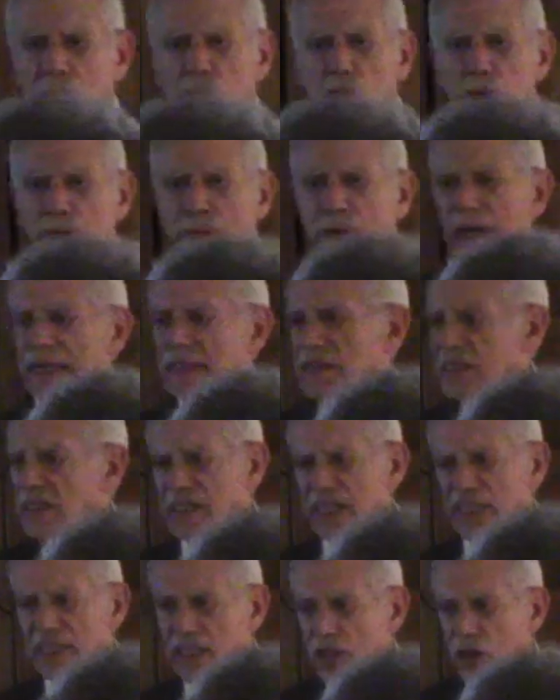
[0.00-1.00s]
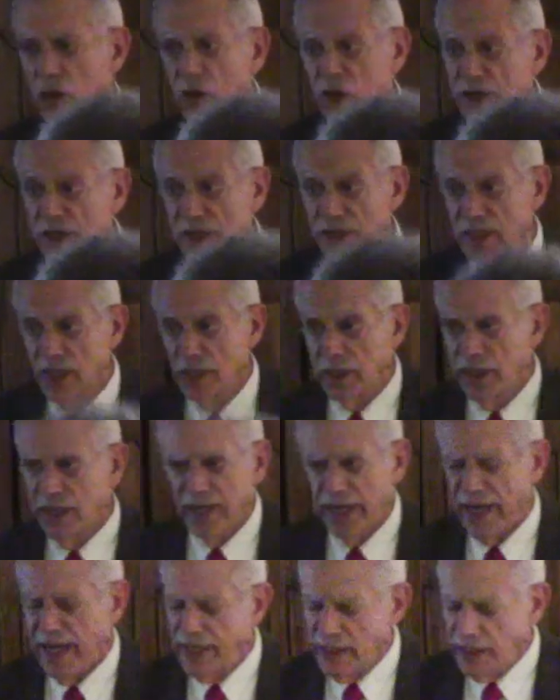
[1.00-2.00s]
could practice any law that they,
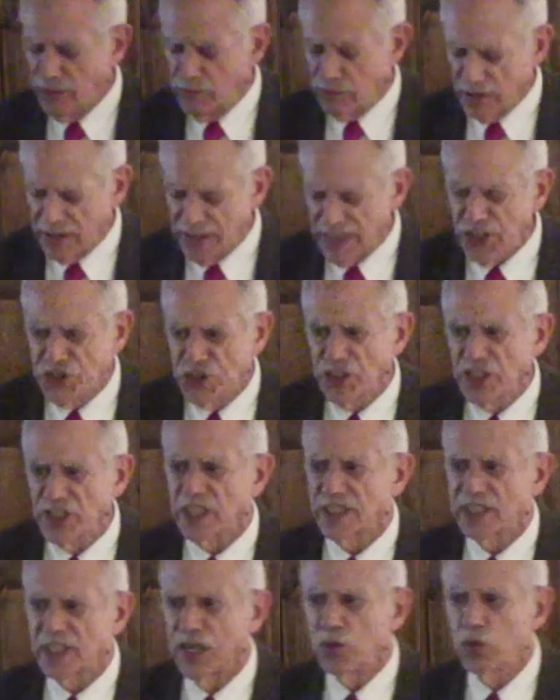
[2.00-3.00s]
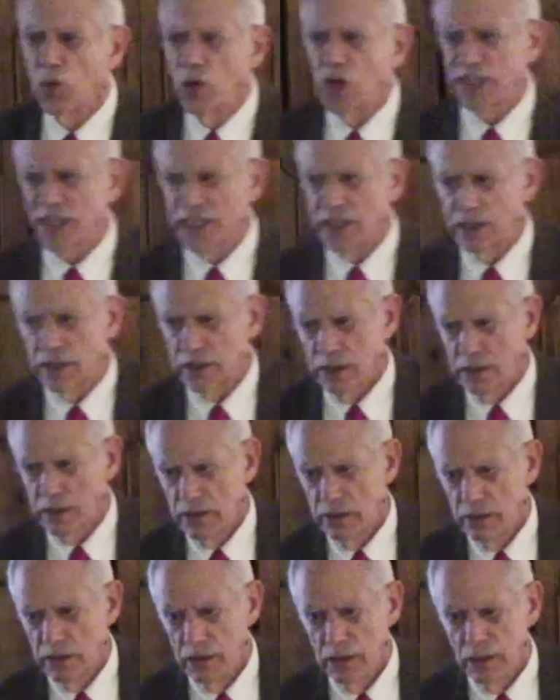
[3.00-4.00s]
any religion that they wanted,
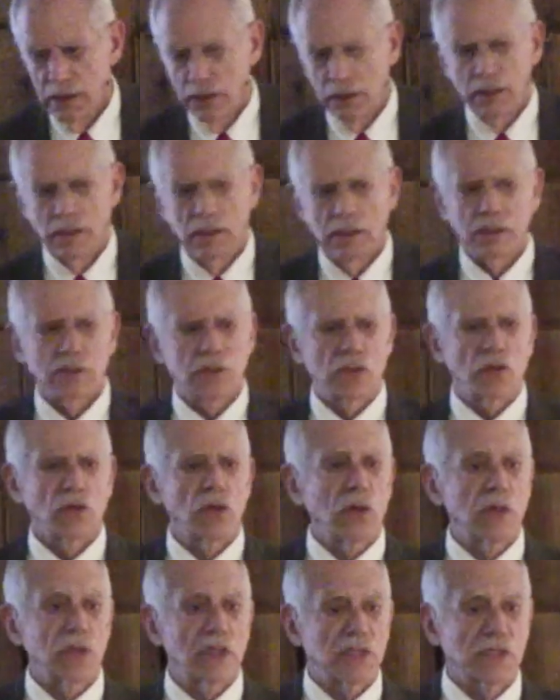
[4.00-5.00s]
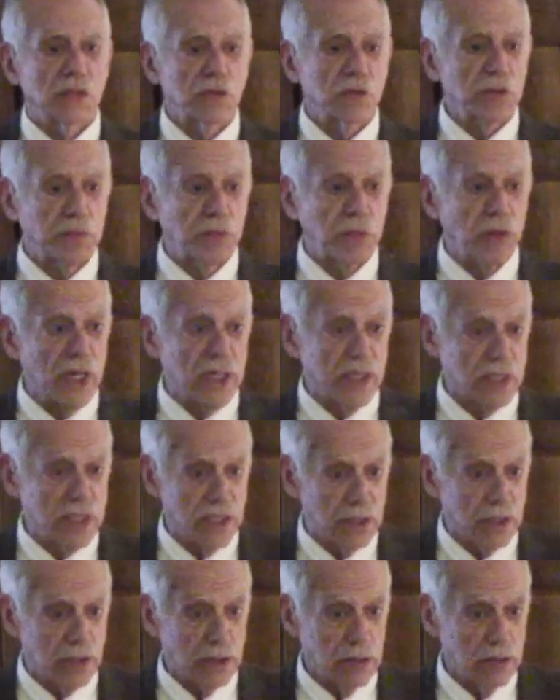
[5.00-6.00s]
so long as it was
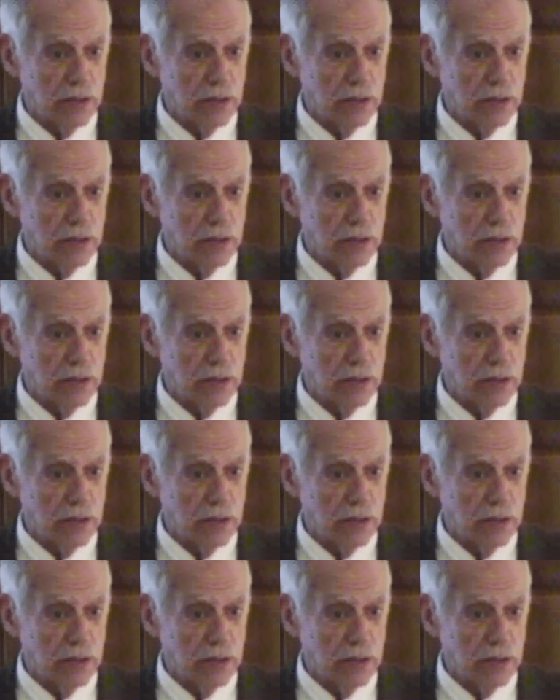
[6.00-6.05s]
Protestant.